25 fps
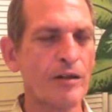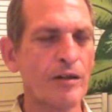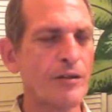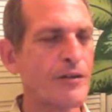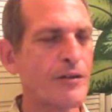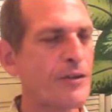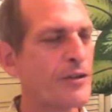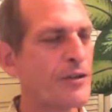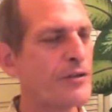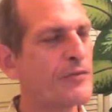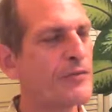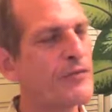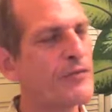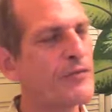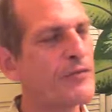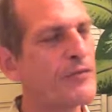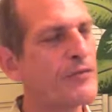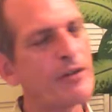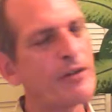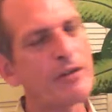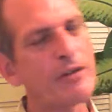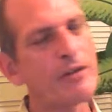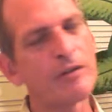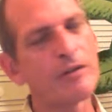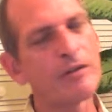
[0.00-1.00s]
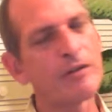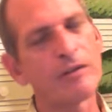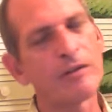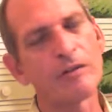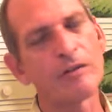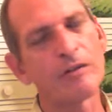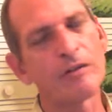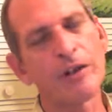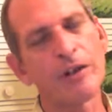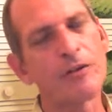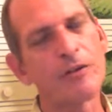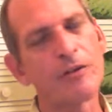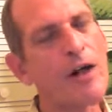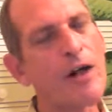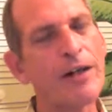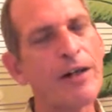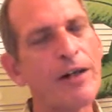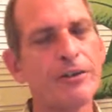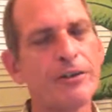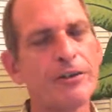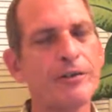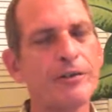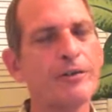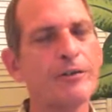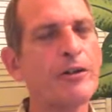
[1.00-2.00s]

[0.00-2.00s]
Do you feel a contraction?